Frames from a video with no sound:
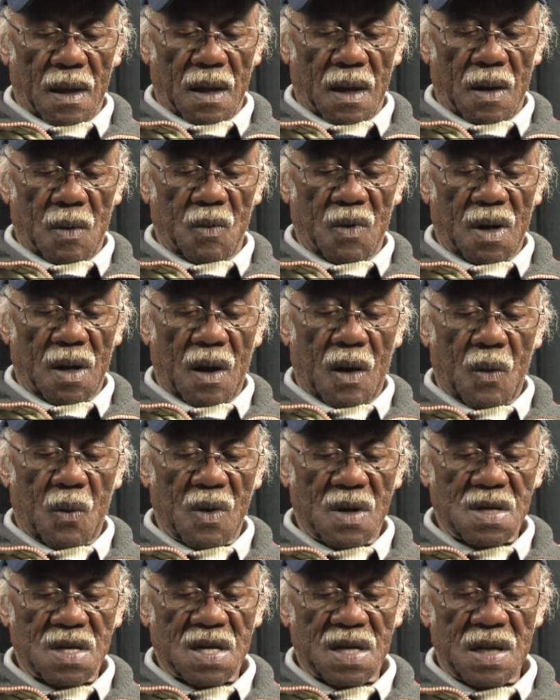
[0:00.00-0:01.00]
and we'd
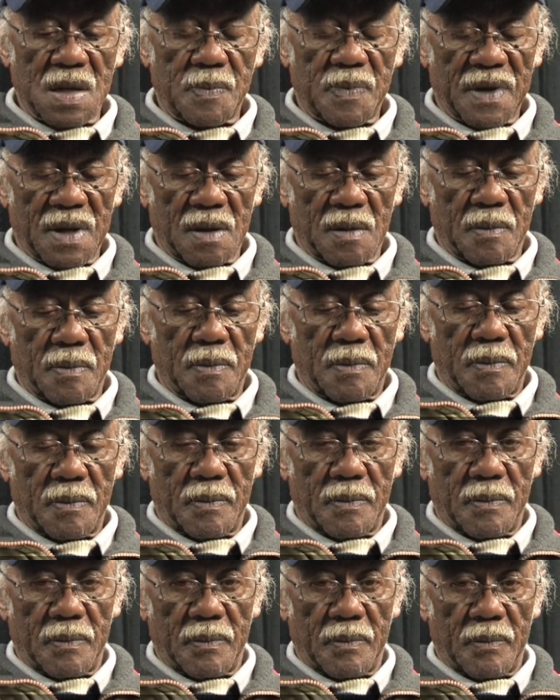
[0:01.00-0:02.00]
always sleep in the
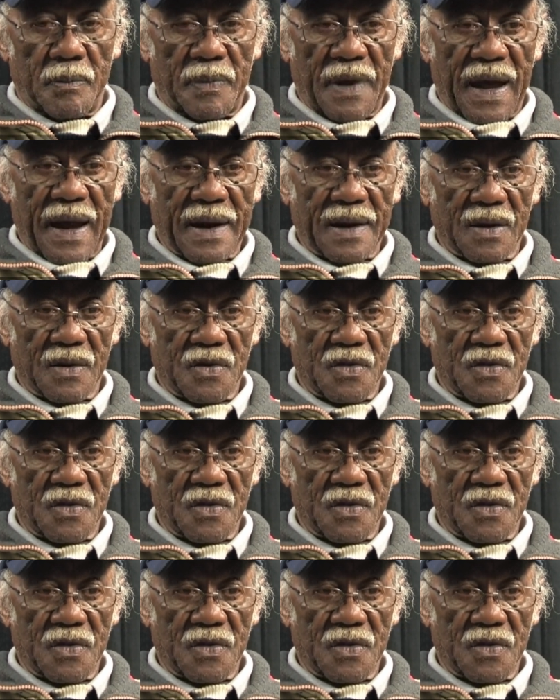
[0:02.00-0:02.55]
back of the